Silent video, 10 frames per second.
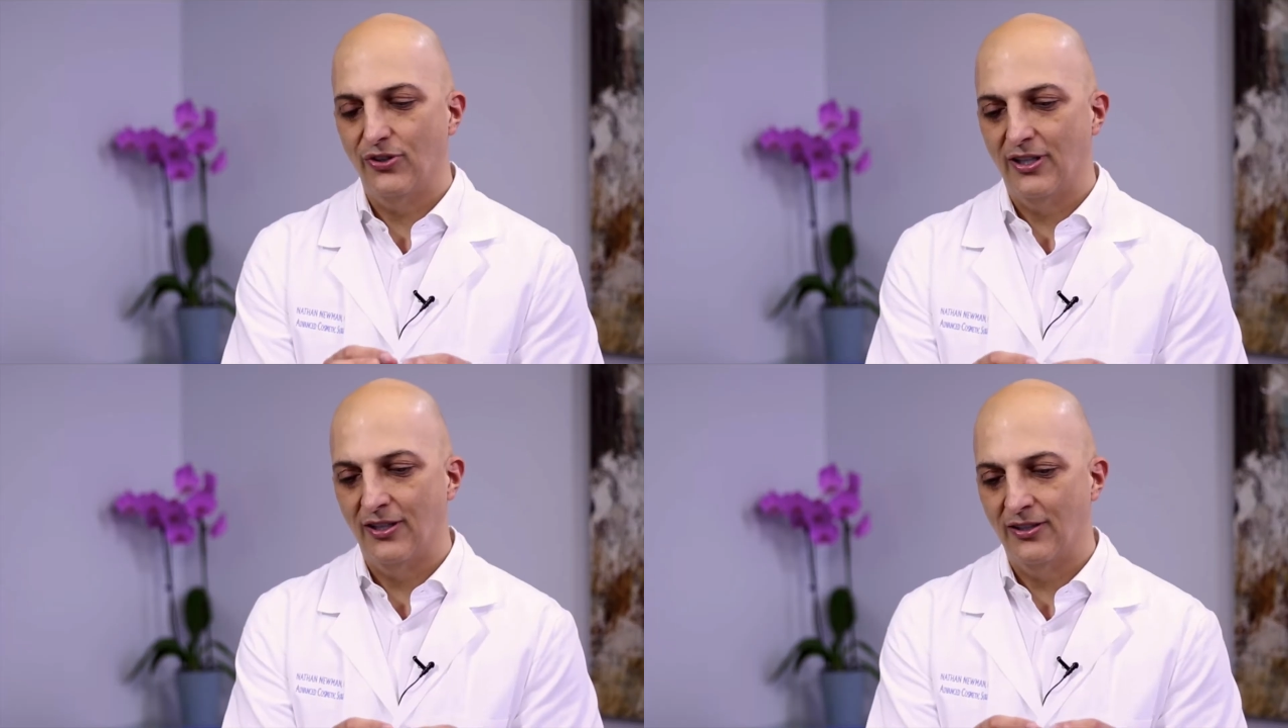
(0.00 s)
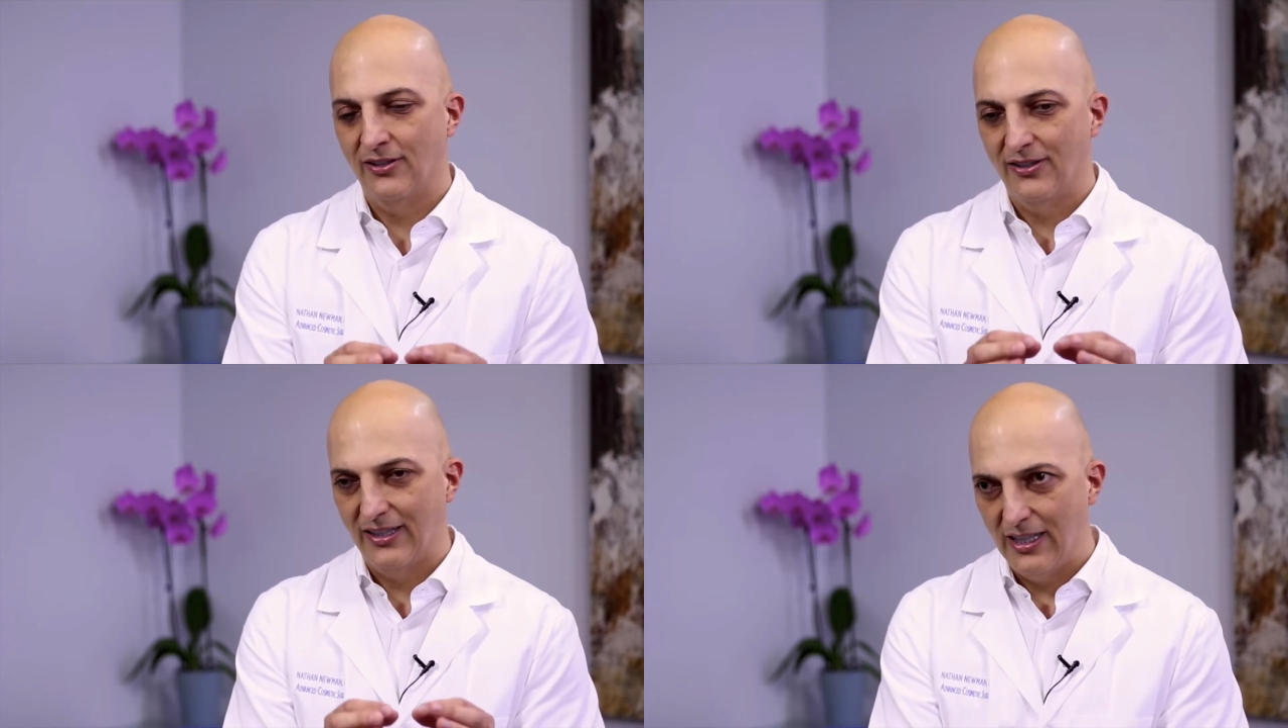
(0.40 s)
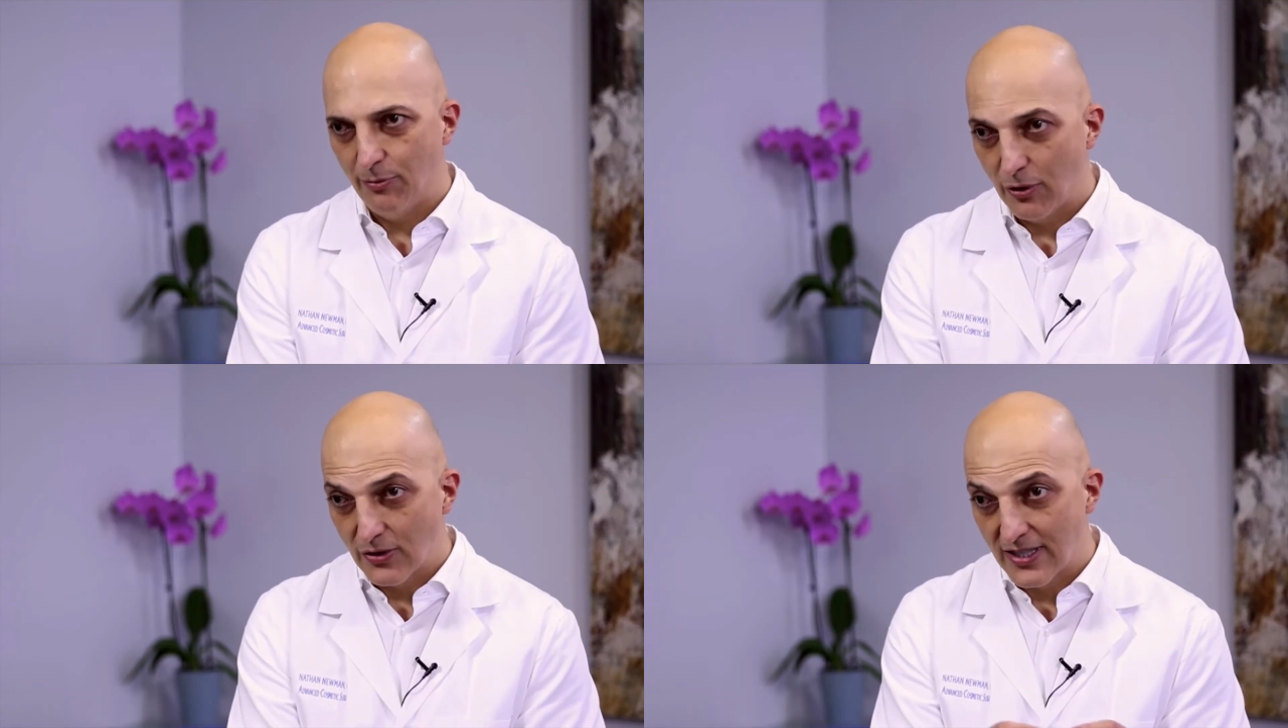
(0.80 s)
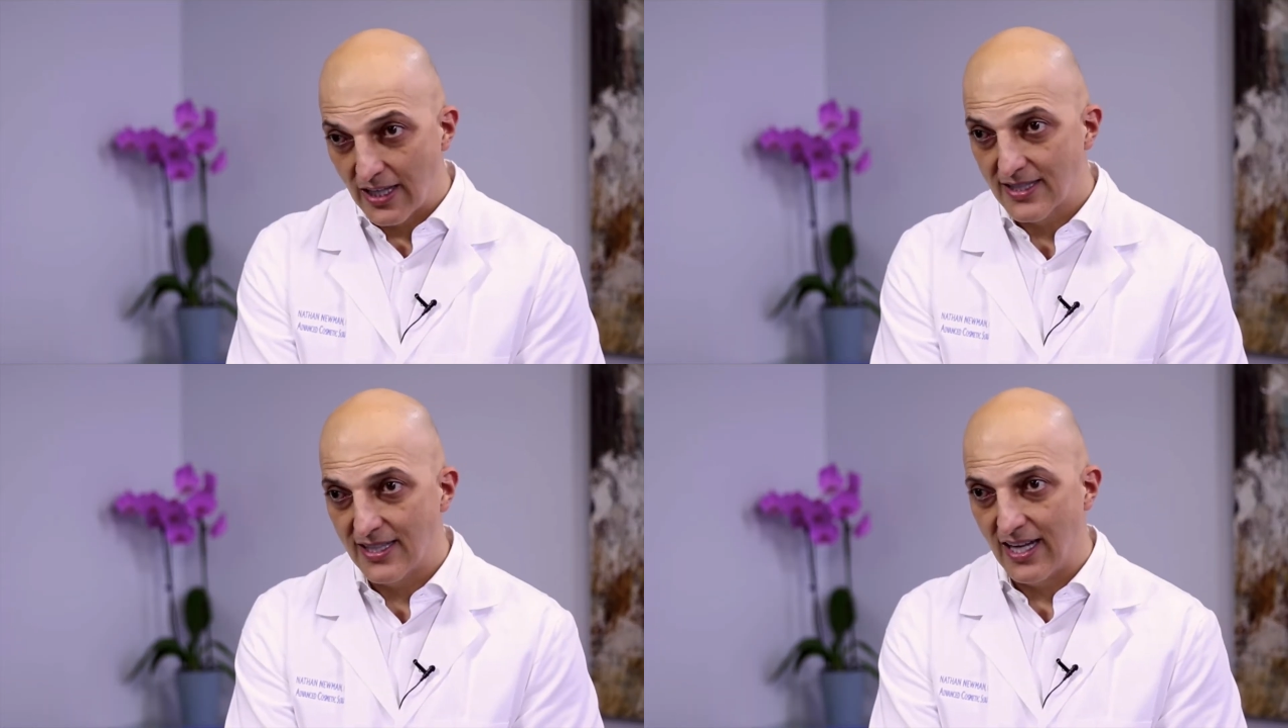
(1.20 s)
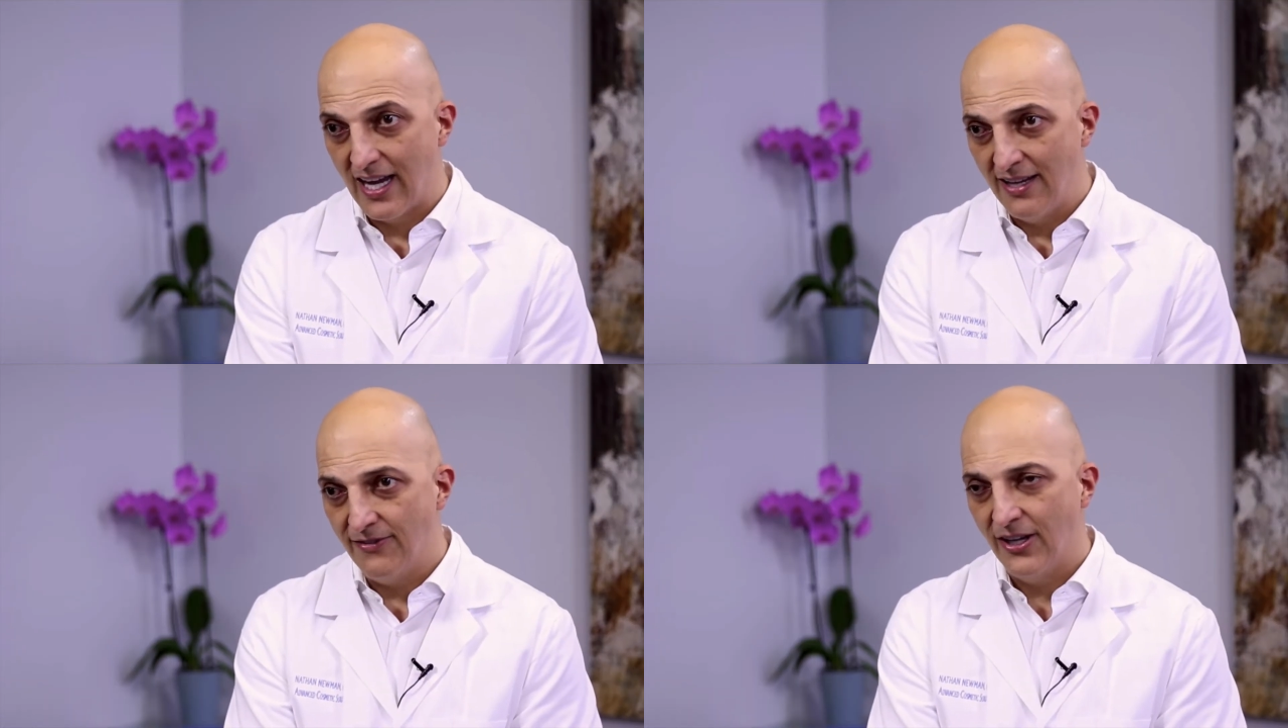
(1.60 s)
can keep those cells
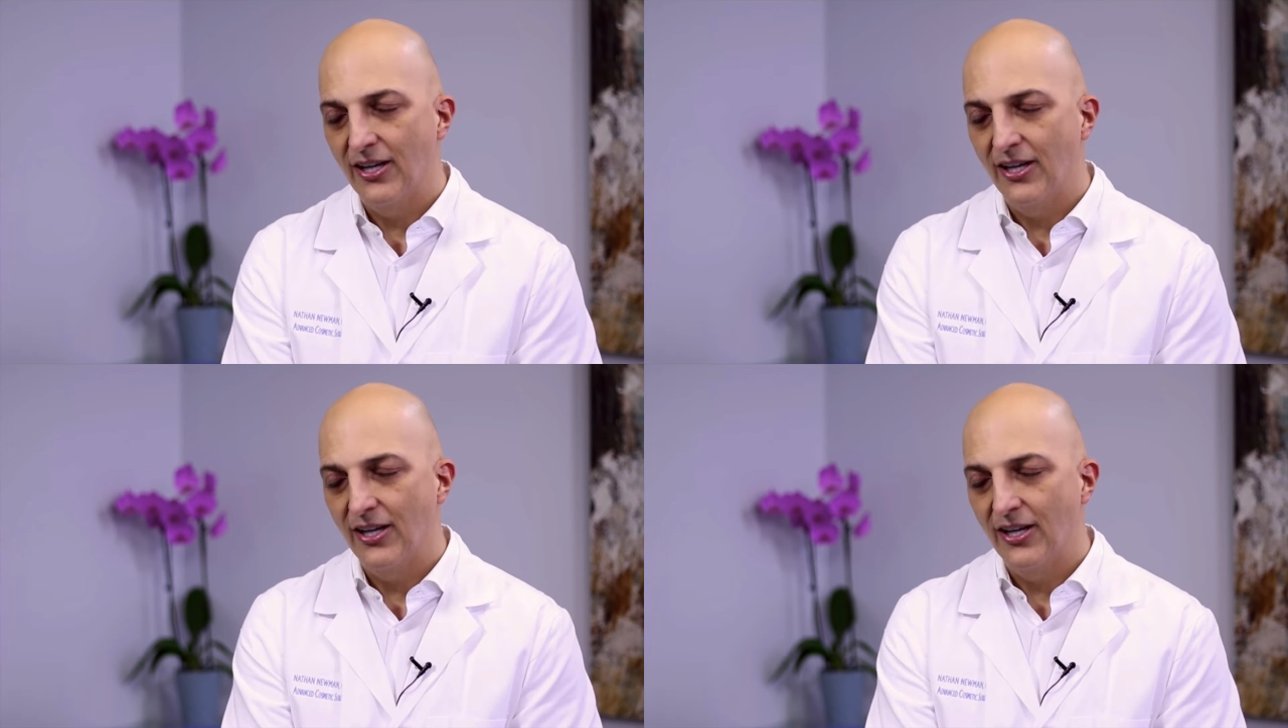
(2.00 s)
alive